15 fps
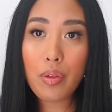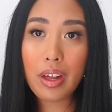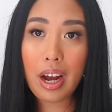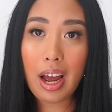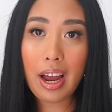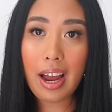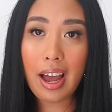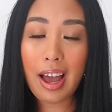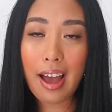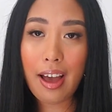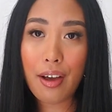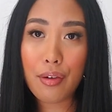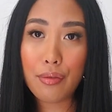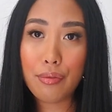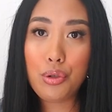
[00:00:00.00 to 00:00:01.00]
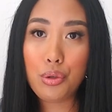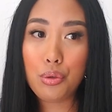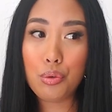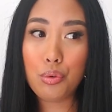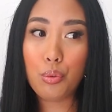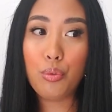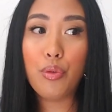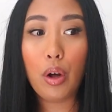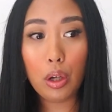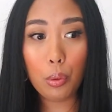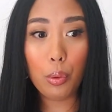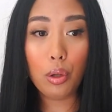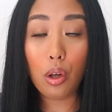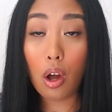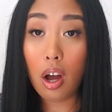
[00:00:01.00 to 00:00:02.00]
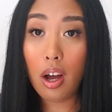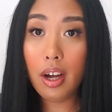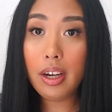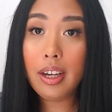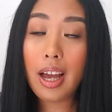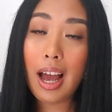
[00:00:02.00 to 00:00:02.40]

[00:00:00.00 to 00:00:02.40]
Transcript: that I have to follow along,